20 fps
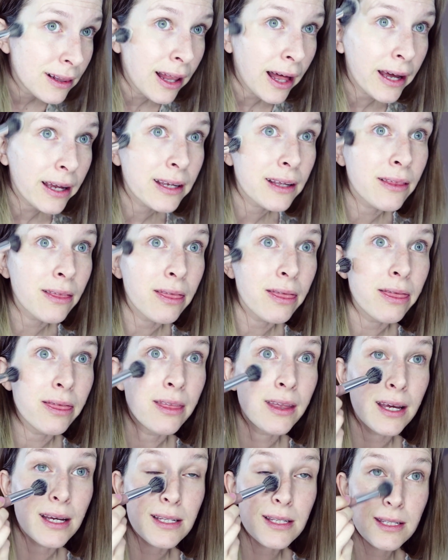like
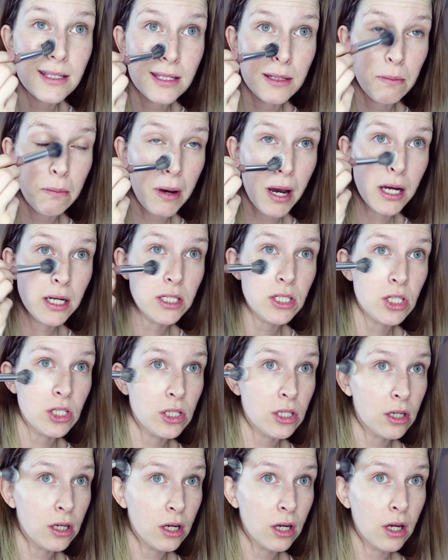this
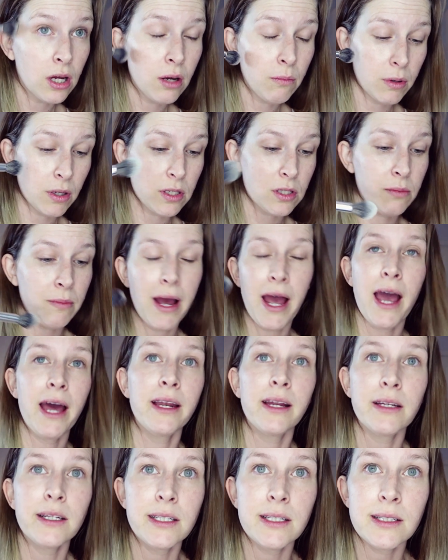much because in my
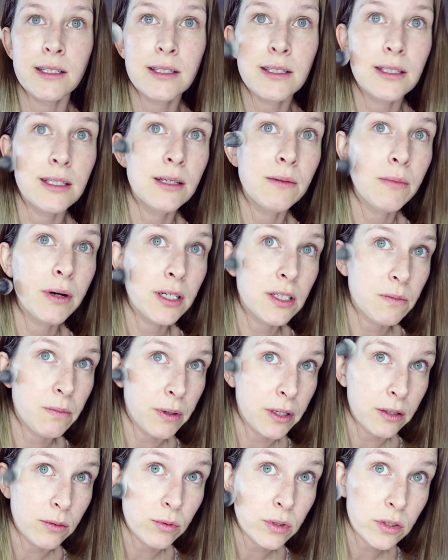head I didn't see much,
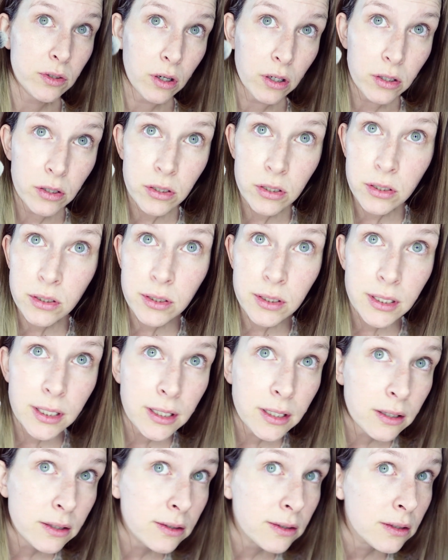but it was harder to
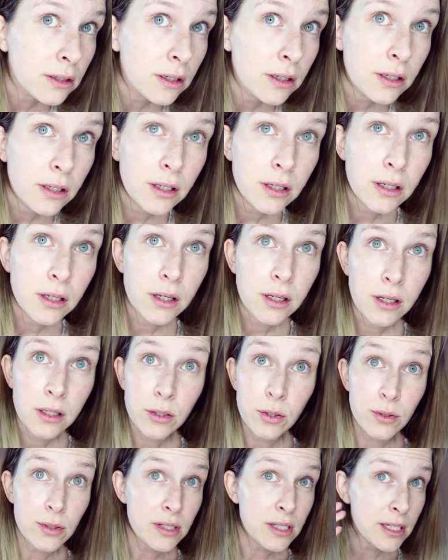see because
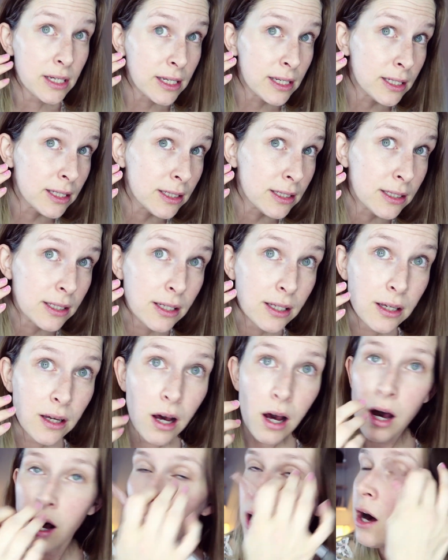do you see it?
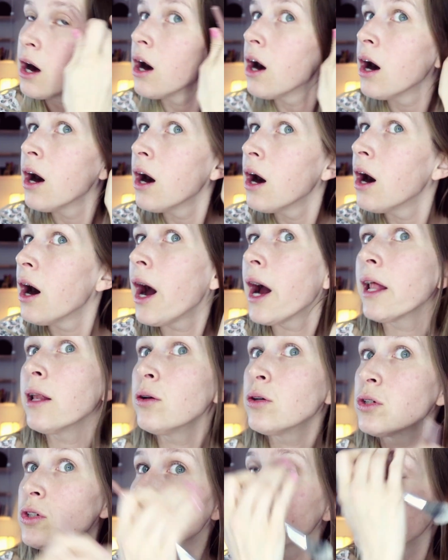I
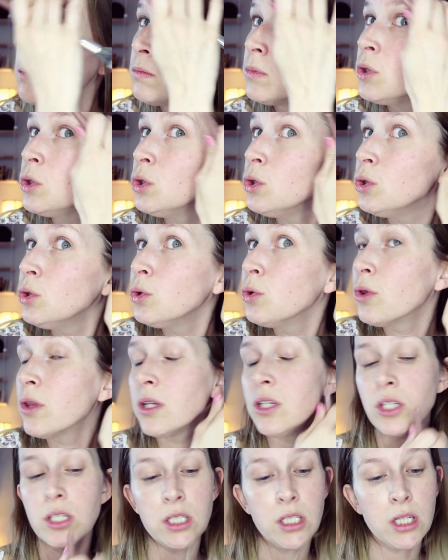look smooth and